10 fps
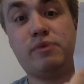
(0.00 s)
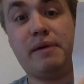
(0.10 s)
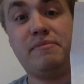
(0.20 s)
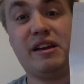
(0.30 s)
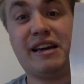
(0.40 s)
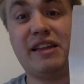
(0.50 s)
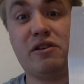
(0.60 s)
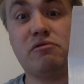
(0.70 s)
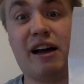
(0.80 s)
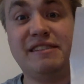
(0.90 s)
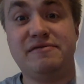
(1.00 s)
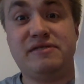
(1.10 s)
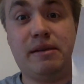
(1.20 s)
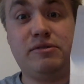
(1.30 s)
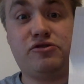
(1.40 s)
way. And again, they're lines of
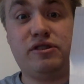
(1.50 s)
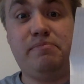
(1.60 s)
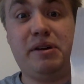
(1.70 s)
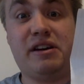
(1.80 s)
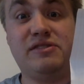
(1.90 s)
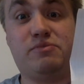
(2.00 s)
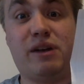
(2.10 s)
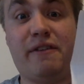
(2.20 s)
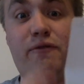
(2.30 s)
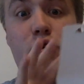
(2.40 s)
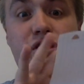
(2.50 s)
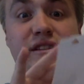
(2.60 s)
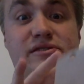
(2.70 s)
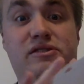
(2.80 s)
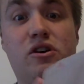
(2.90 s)
symmetry because when I fold
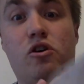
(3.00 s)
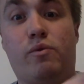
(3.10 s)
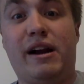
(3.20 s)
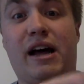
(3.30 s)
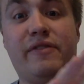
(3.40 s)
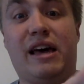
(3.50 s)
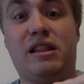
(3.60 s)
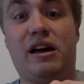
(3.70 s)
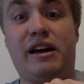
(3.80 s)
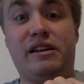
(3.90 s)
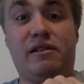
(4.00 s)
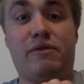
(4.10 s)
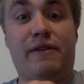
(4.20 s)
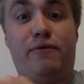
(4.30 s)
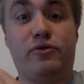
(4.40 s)
it, right on that line,
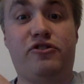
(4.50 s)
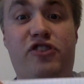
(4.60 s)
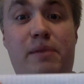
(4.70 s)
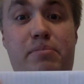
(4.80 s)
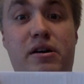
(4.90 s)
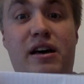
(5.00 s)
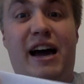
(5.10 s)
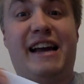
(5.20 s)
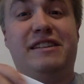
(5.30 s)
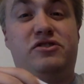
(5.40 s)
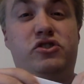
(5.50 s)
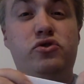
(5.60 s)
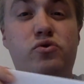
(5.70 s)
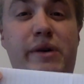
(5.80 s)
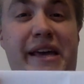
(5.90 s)
when I fold the shape, I get
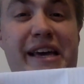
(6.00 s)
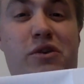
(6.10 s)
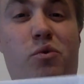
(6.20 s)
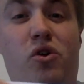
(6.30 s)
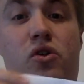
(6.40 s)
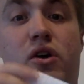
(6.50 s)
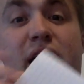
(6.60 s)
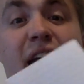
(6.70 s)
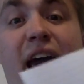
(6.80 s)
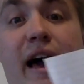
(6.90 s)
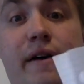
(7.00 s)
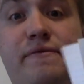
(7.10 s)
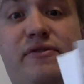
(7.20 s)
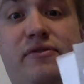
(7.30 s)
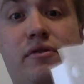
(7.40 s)
two equal
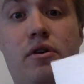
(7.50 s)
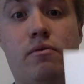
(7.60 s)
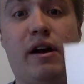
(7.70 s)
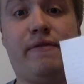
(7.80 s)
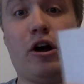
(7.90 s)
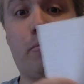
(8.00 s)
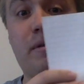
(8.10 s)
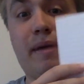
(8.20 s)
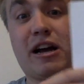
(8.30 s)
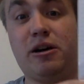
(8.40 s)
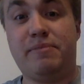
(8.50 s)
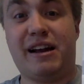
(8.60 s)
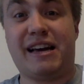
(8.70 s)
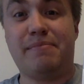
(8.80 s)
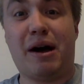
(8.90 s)
halves. Right? If I open it back up, then
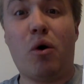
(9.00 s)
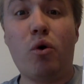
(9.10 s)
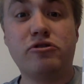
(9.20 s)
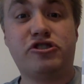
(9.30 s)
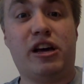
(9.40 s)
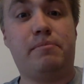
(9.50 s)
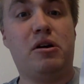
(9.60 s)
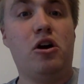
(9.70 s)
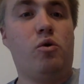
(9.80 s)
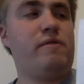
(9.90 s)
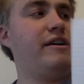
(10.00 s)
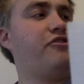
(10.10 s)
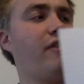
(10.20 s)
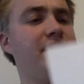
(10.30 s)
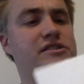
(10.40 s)
I get my whole shape. What if I
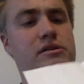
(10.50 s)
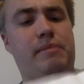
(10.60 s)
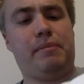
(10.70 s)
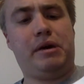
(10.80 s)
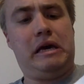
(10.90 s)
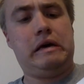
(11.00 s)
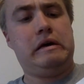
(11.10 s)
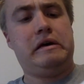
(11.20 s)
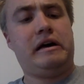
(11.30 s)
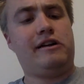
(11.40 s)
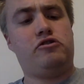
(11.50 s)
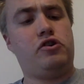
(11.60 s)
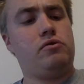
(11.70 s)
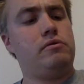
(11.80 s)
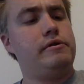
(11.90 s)
tried to maybe, I don't
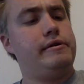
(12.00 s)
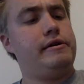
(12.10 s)
know,